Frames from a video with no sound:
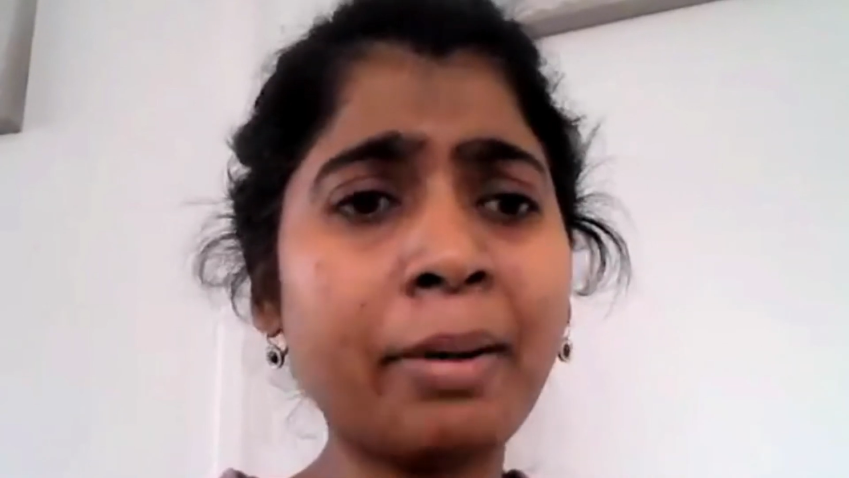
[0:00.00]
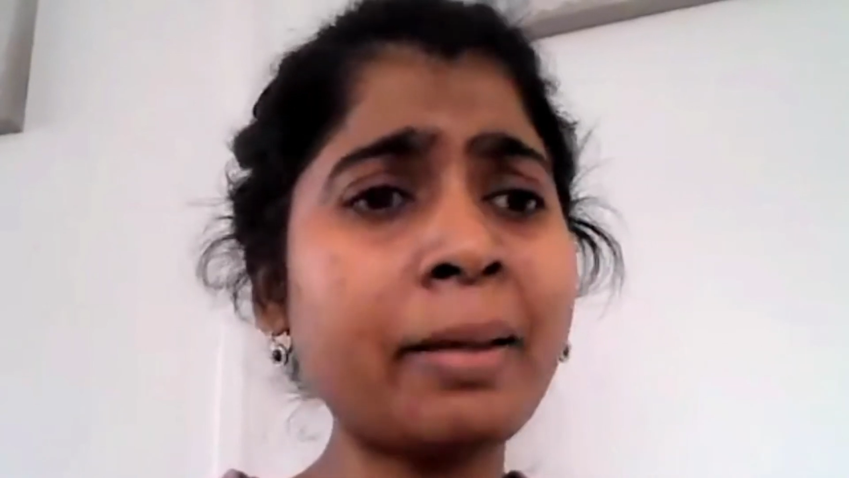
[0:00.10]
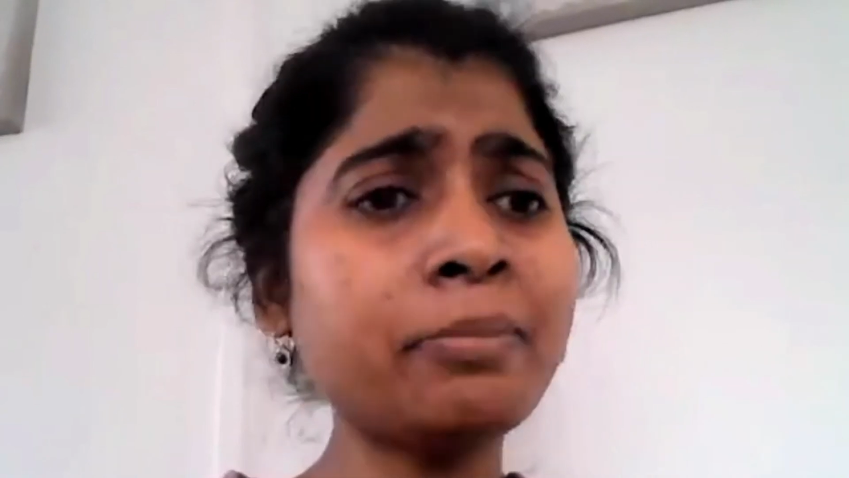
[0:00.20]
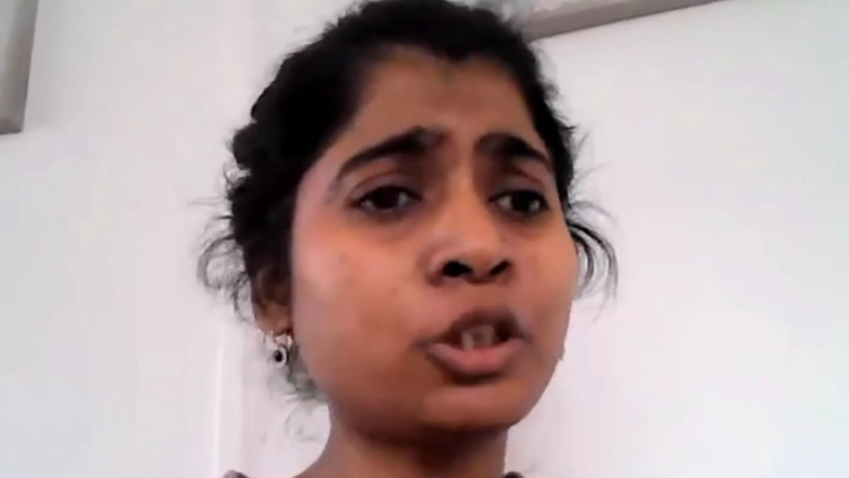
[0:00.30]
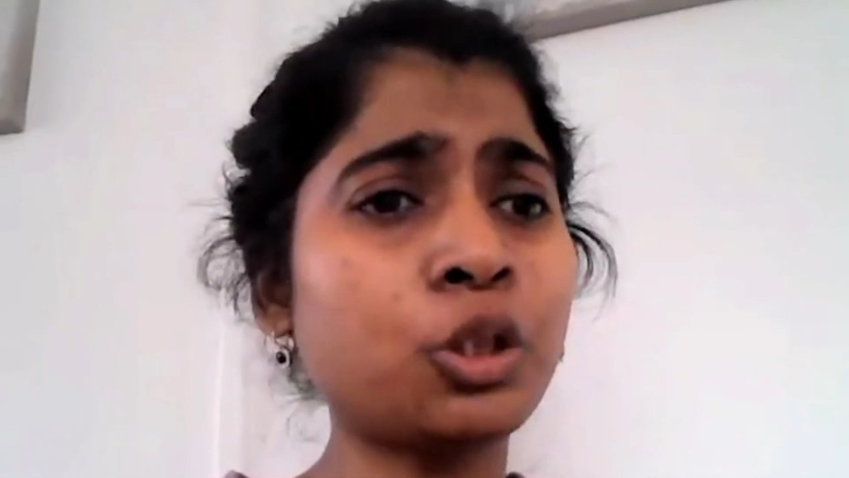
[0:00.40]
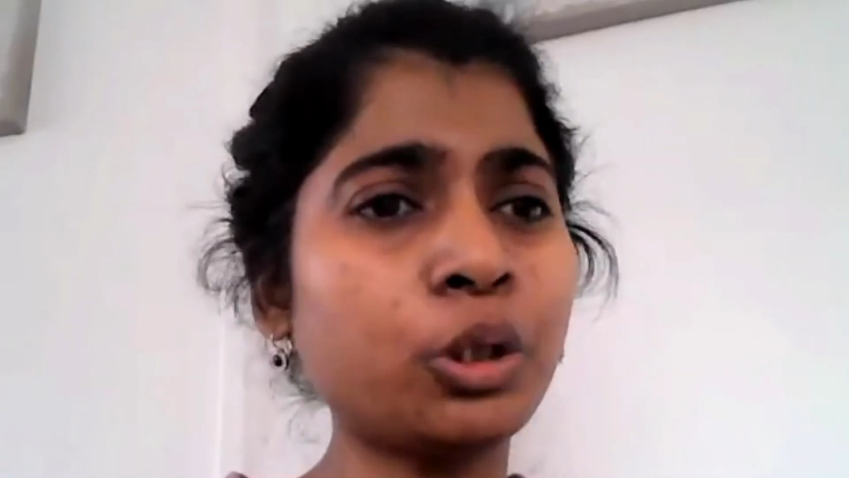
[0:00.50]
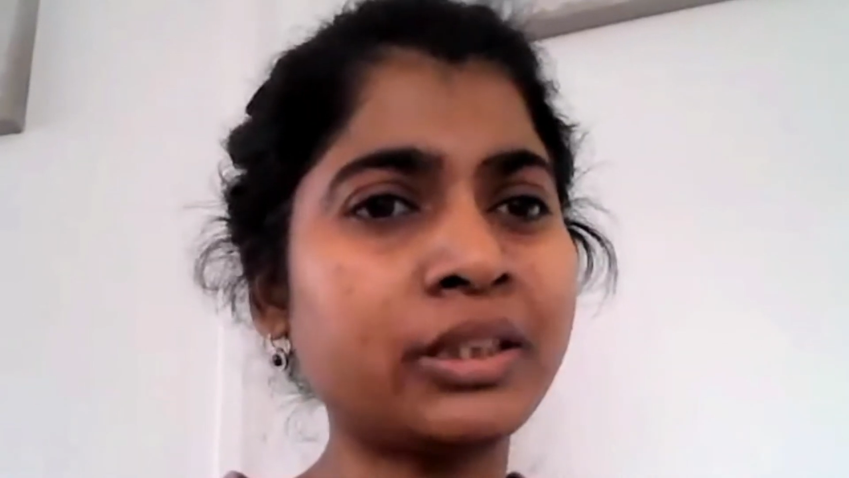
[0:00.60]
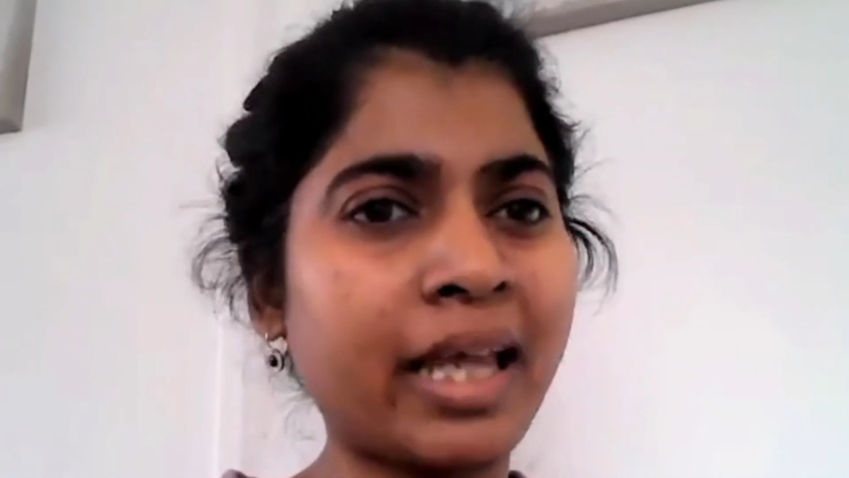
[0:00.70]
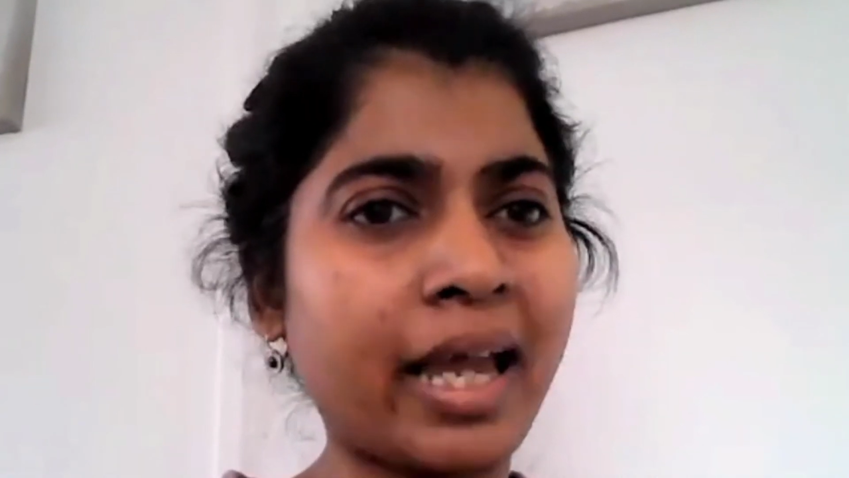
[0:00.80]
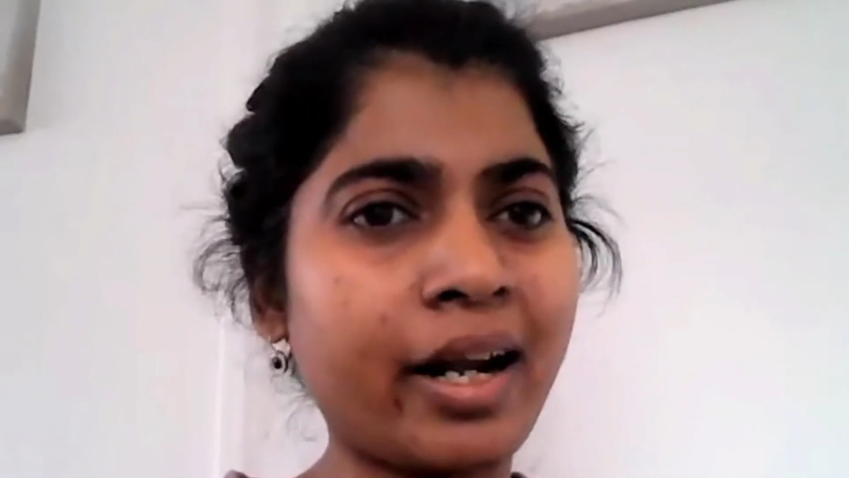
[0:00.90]
But I'm so
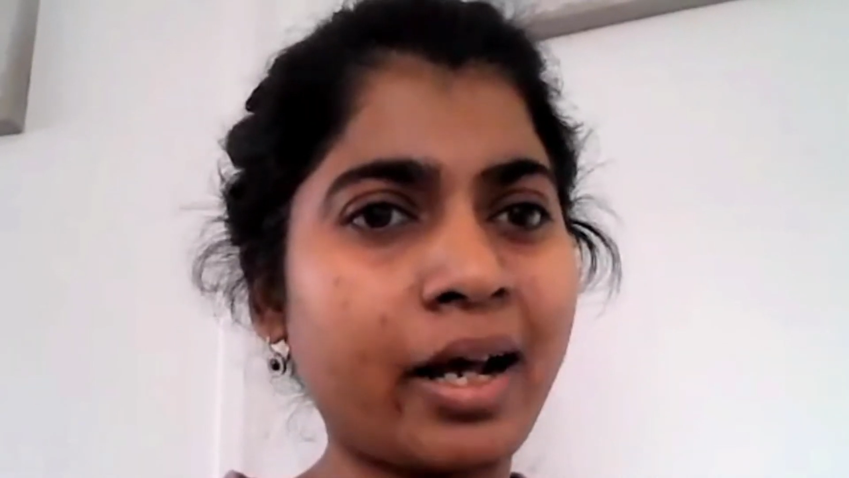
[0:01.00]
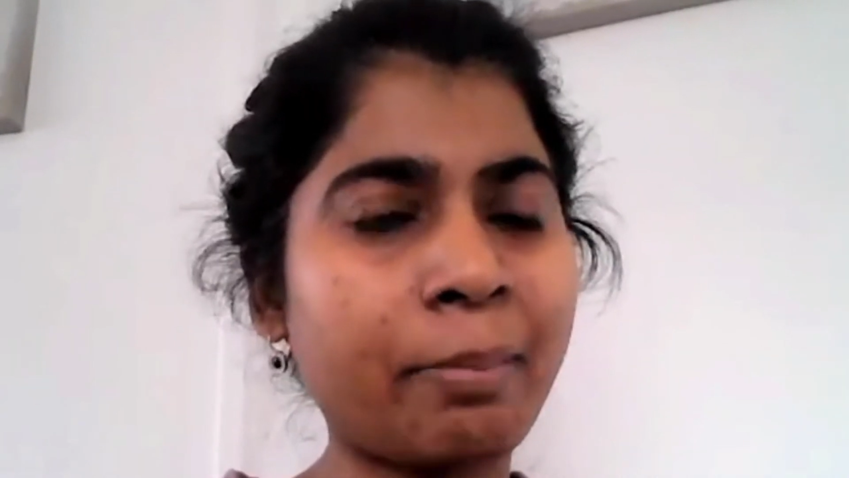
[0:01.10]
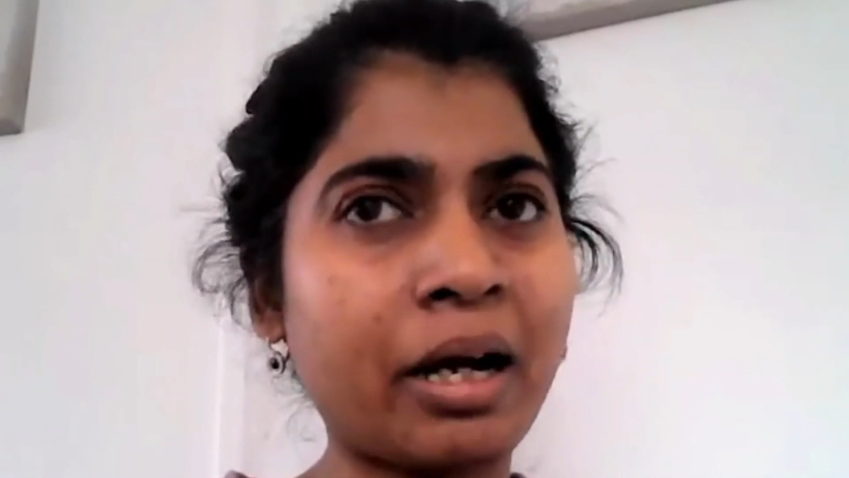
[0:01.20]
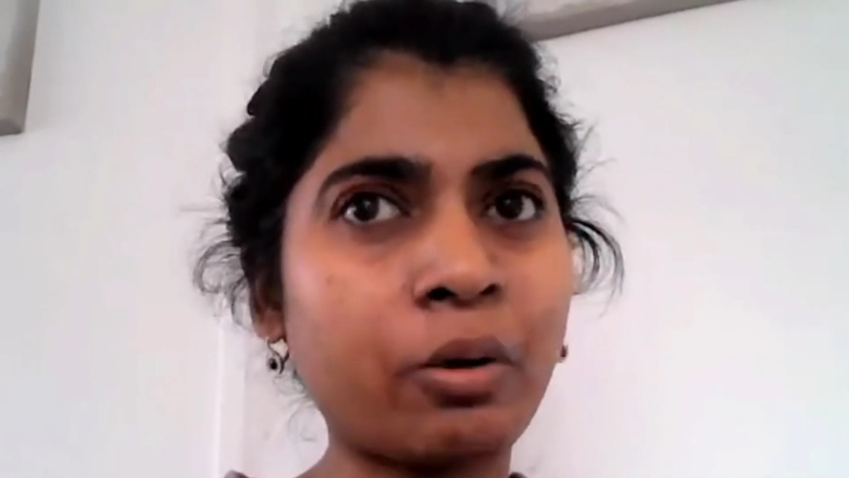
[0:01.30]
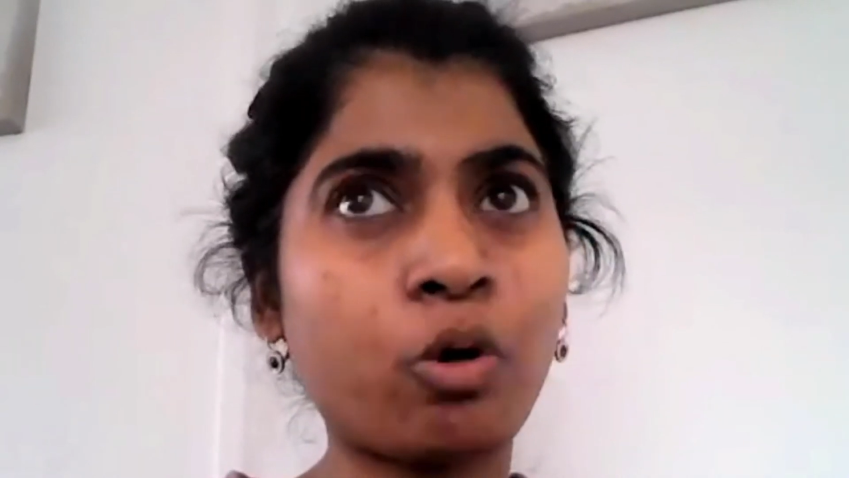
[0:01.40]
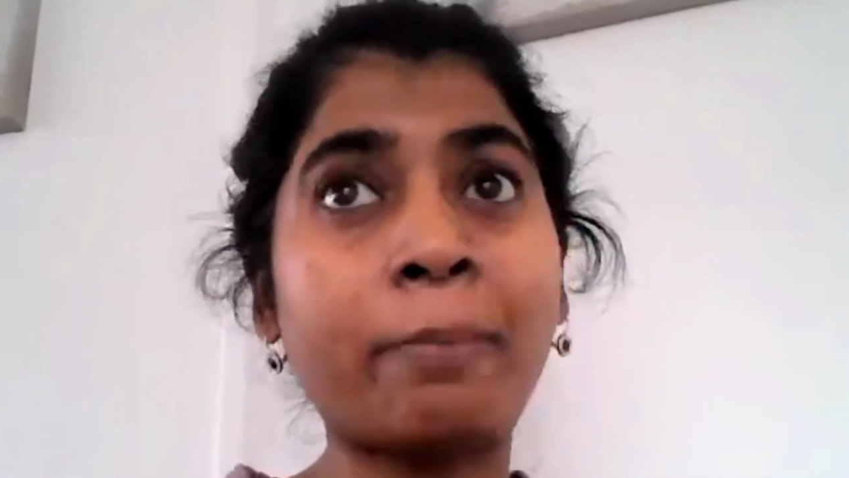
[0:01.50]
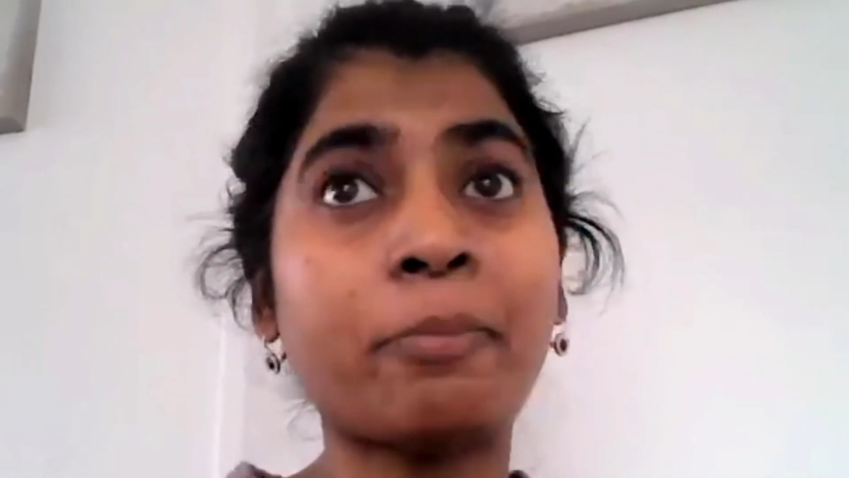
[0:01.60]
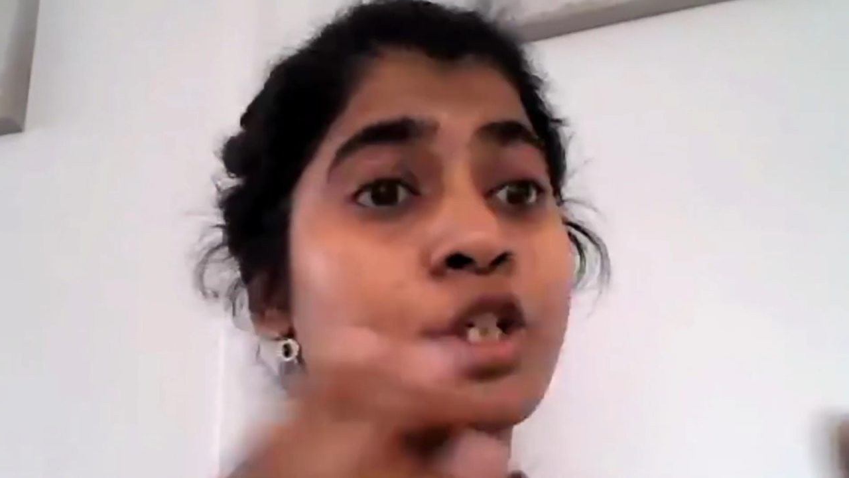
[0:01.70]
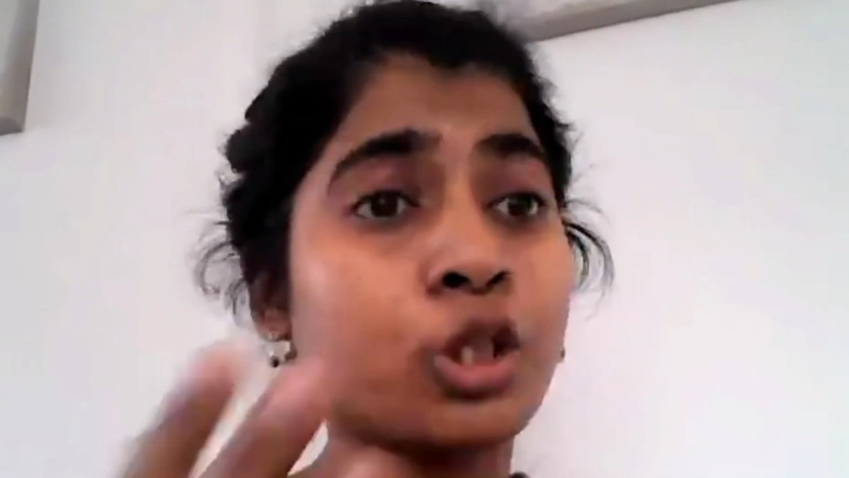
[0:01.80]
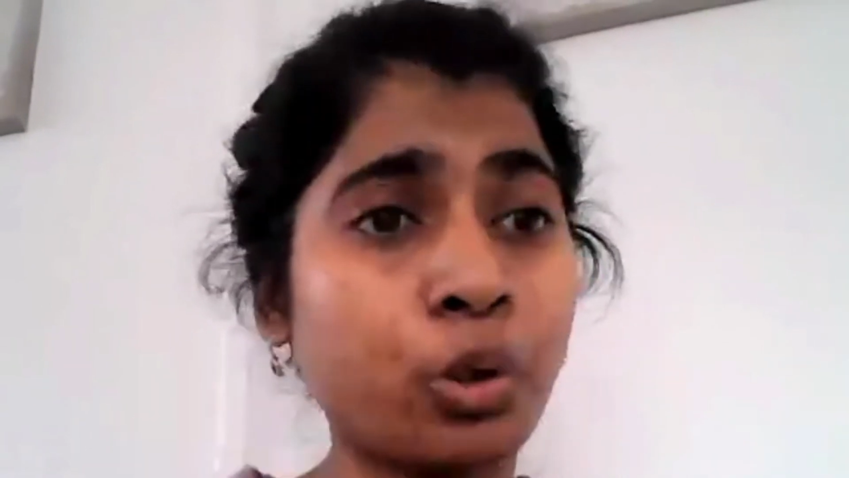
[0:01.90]
scared about, or I'm
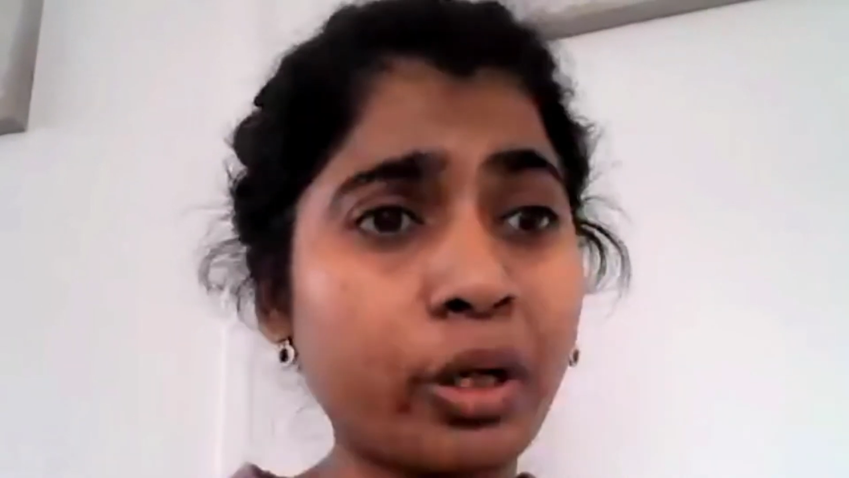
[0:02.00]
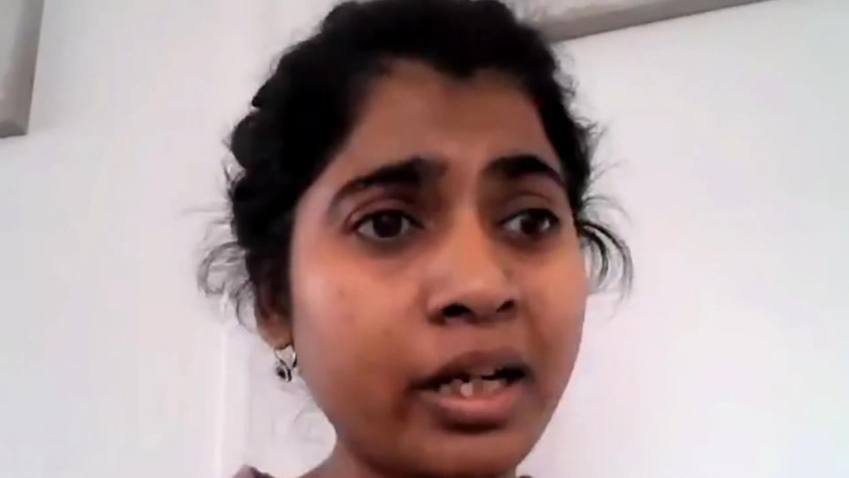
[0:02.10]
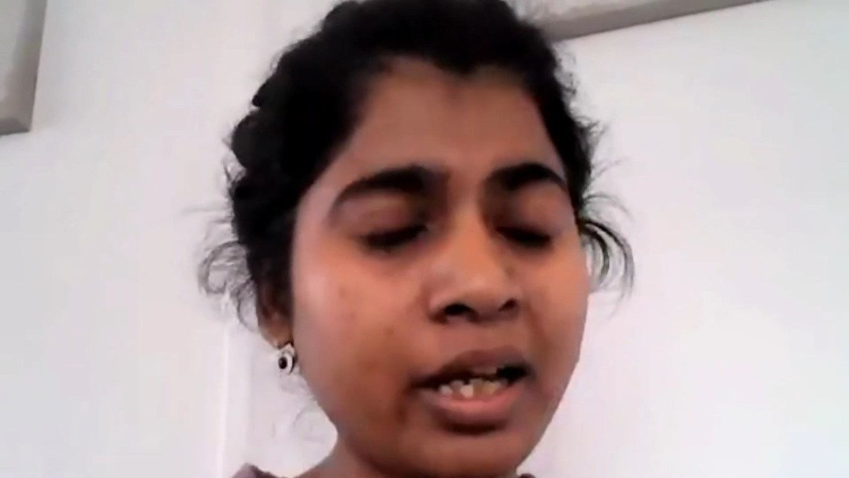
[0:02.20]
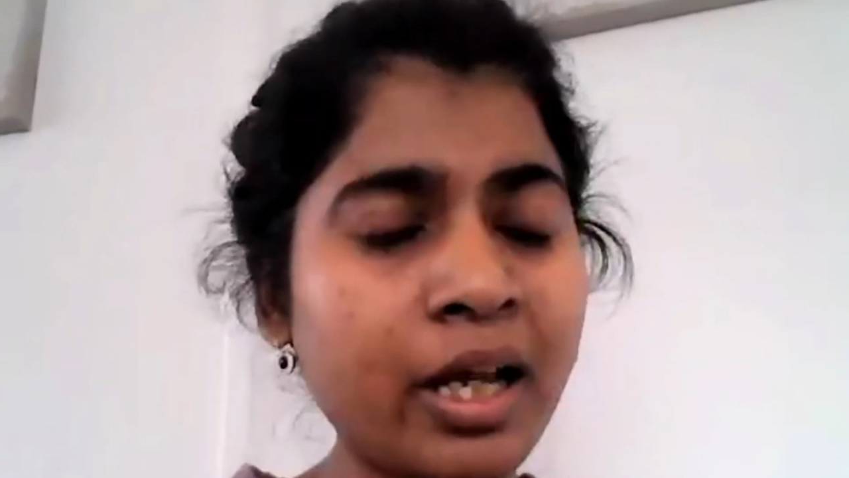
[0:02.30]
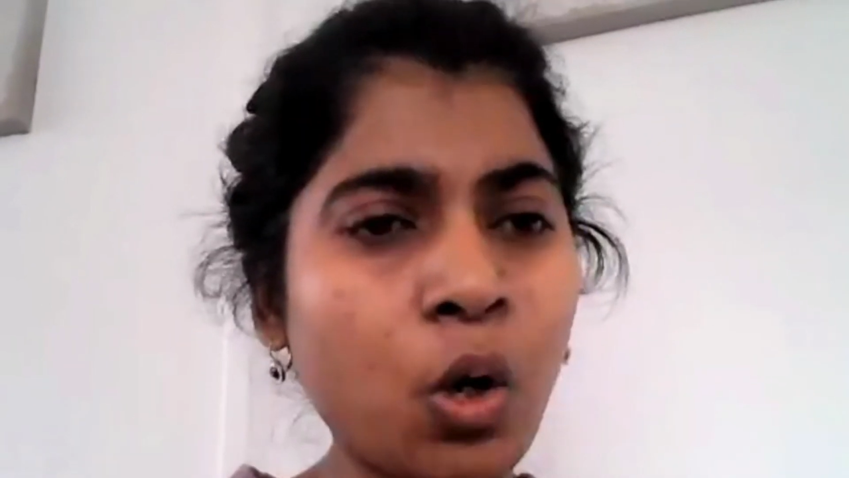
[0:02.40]
not sure,